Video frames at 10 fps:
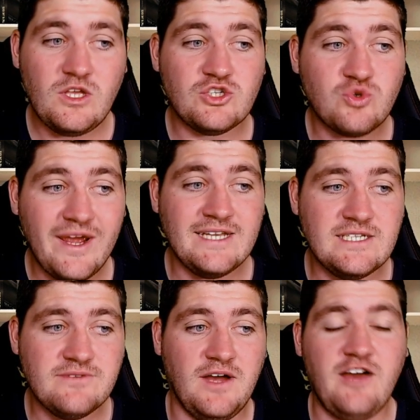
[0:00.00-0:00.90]

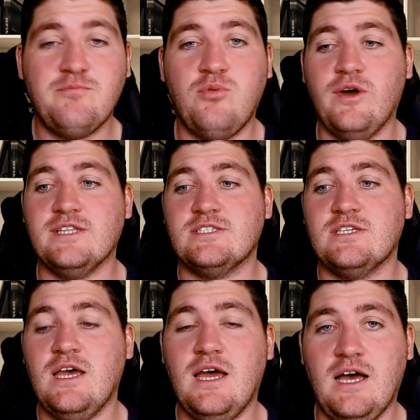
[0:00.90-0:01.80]
25 points
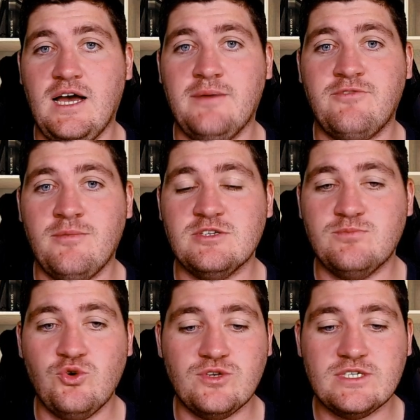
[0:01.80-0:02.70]
uh, from his
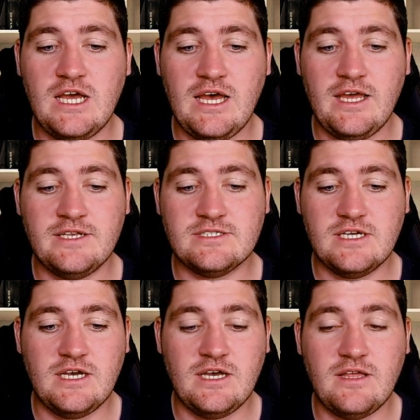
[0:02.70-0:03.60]
boot. And
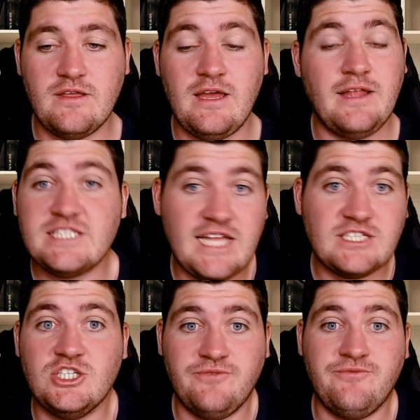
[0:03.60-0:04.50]
uh, that's
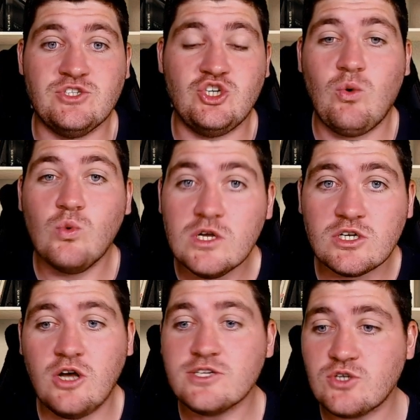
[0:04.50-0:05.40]
the difference. You know, world
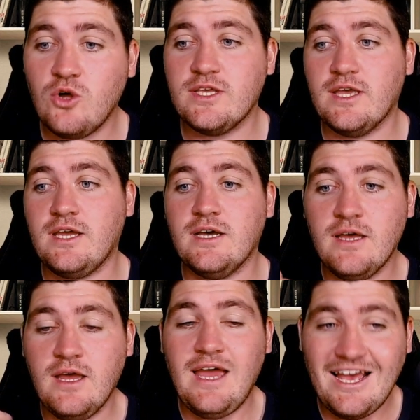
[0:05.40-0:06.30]
class goal kicker
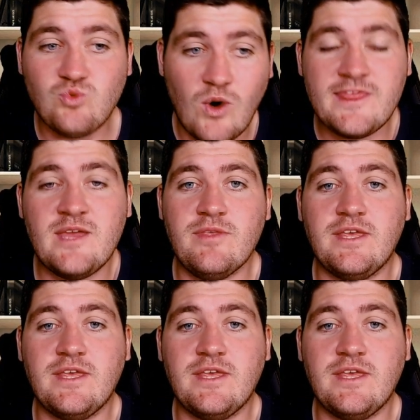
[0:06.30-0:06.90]
has won them the